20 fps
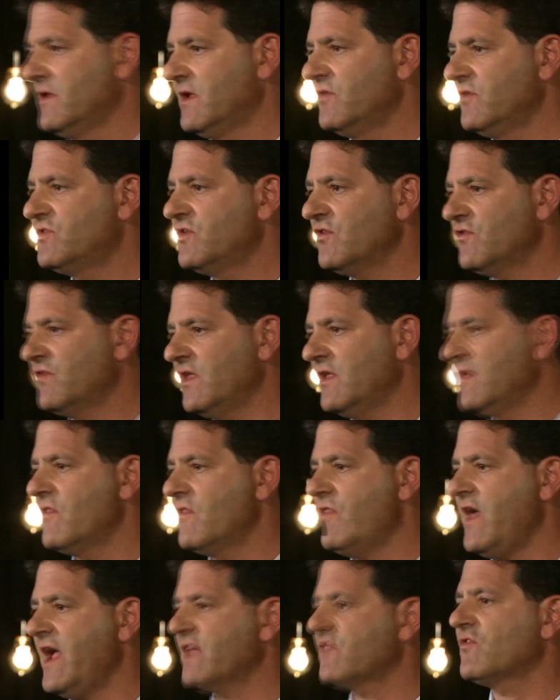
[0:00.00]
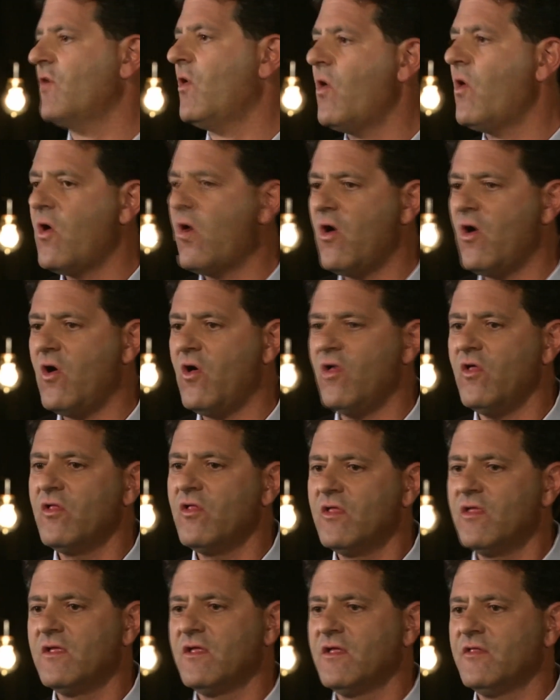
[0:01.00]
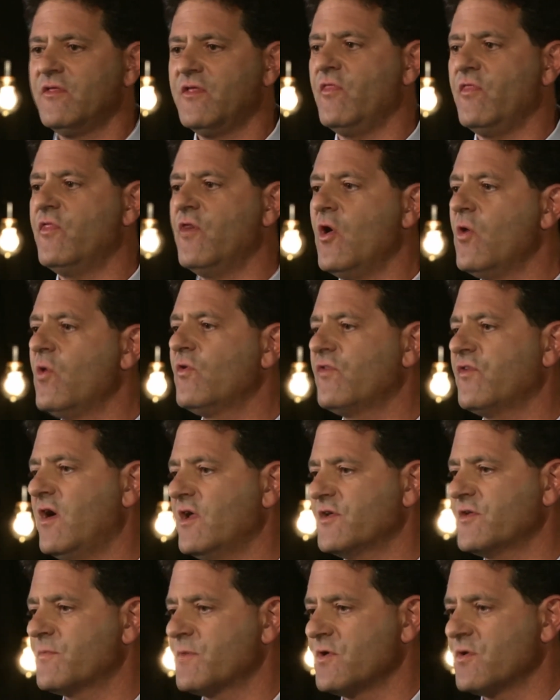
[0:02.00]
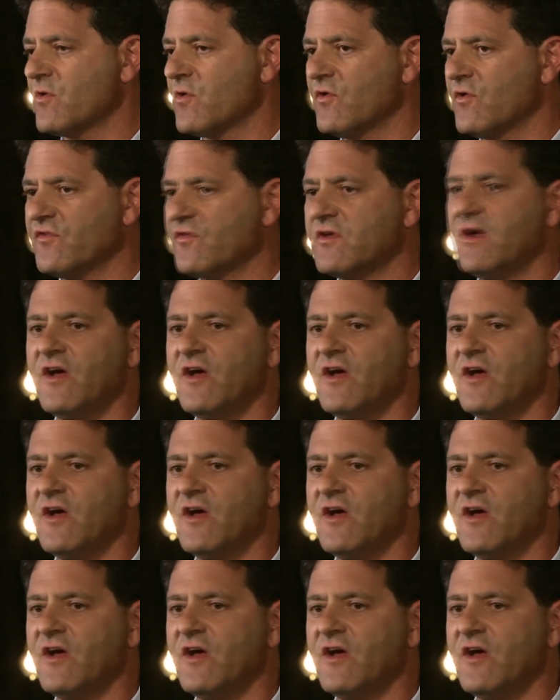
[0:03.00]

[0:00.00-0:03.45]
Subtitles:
It's just that that's all that those entrepreneurs,